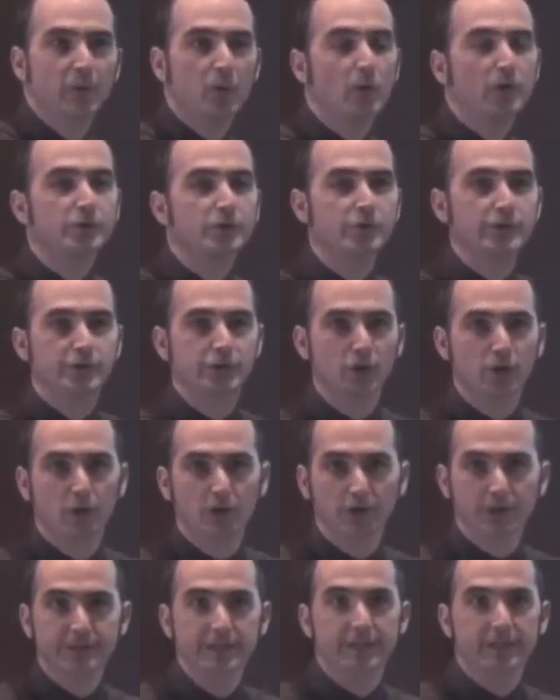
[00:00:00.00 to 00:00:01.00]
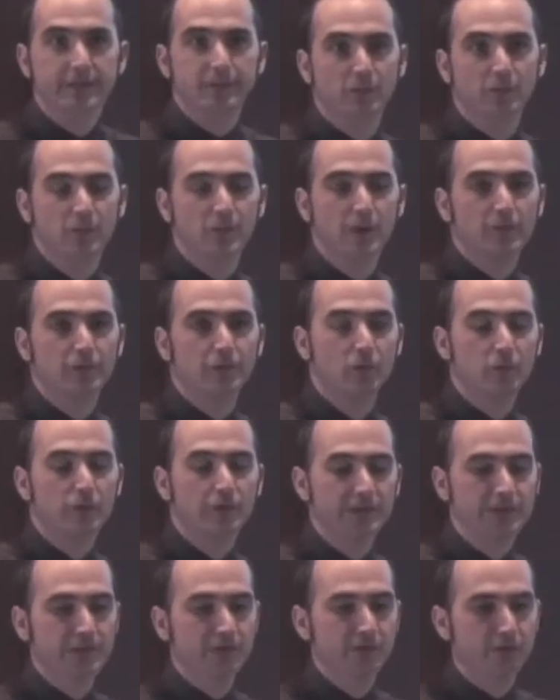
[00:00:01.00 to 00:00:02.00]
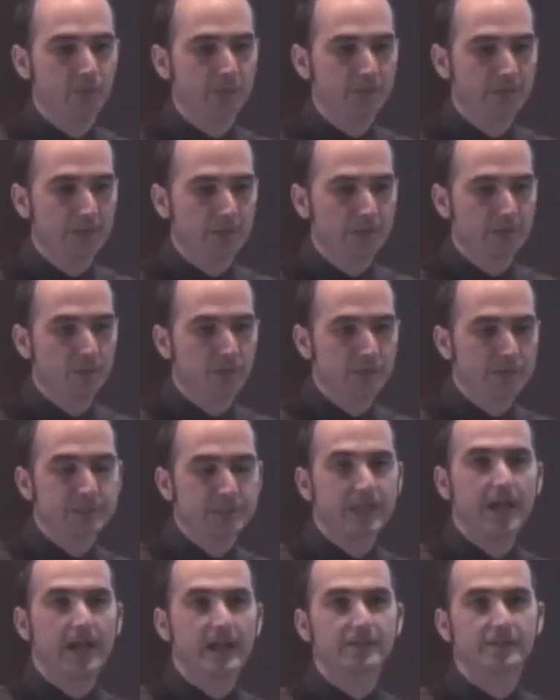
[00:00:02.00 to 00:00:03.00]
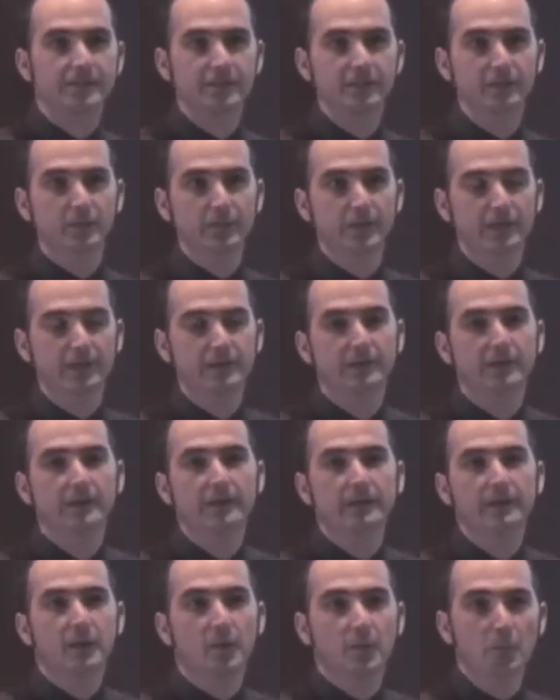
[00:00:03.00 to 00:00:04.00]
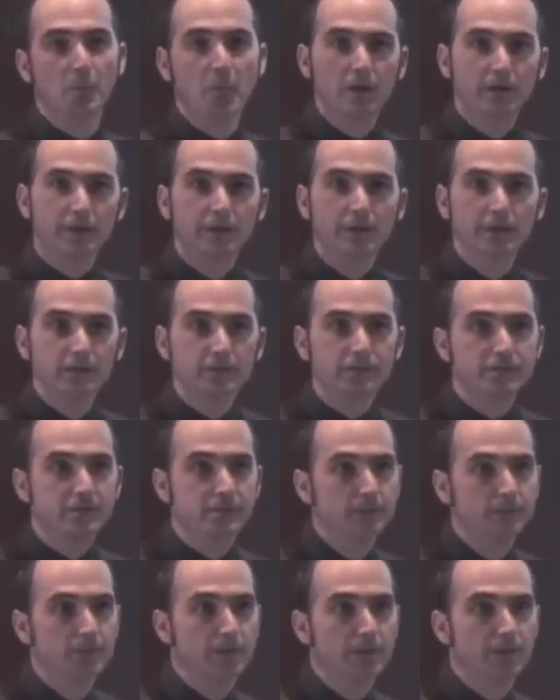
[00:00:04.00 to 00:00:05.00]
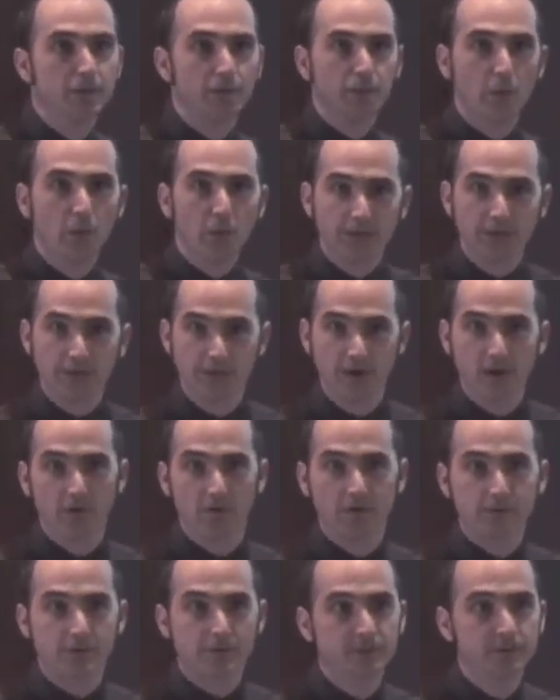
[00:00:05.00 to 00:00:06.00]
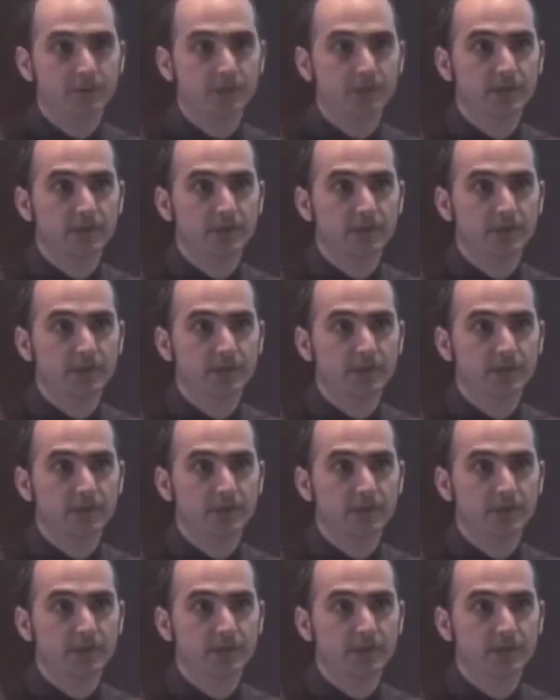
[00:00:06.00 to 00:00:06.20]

The Wall Street Journal did it for about 14 years, but there, there was this axiom that monkeys throwing darts